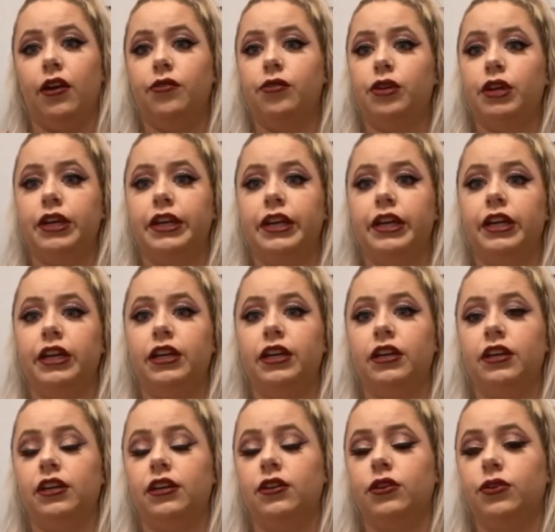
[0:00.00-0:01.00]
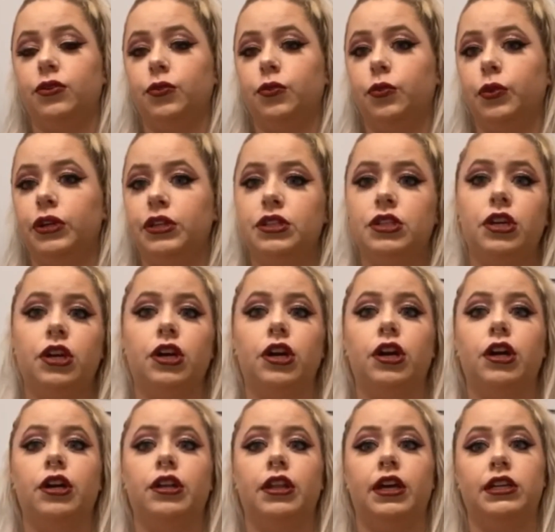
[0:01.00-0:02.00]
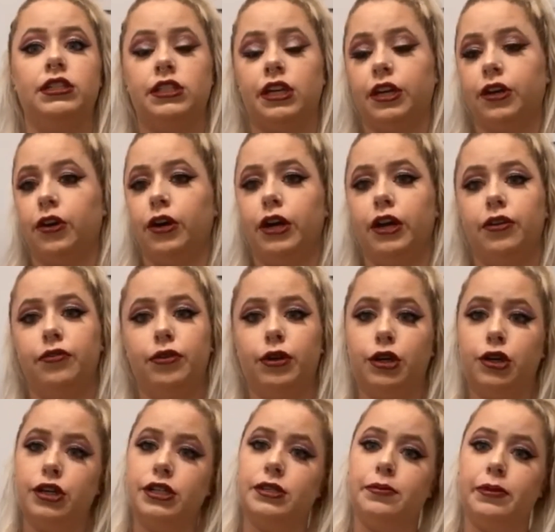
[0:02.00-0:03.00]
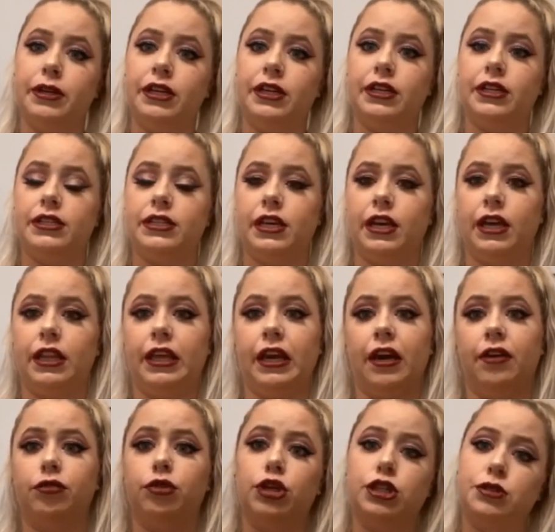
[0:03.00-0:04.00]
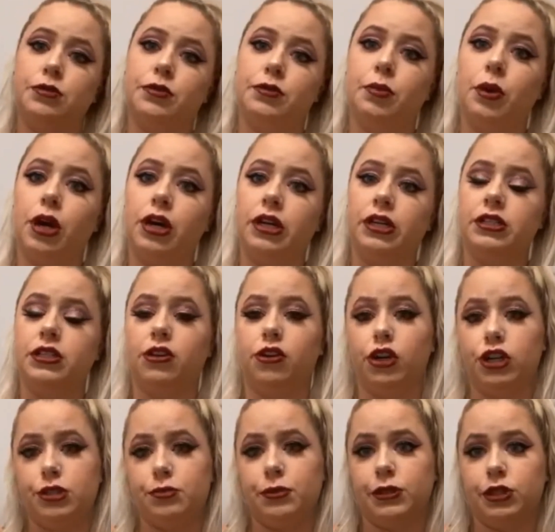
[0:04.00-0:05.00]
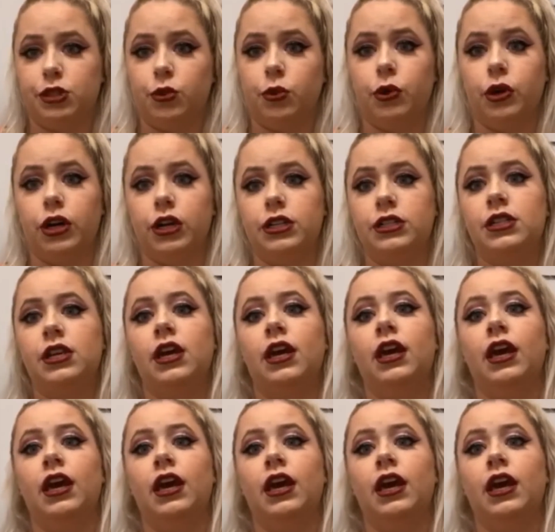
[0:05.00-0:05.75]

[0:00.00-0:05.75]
every winter they decorate it for Christmas, and they have Christmas parties and Christmas tours,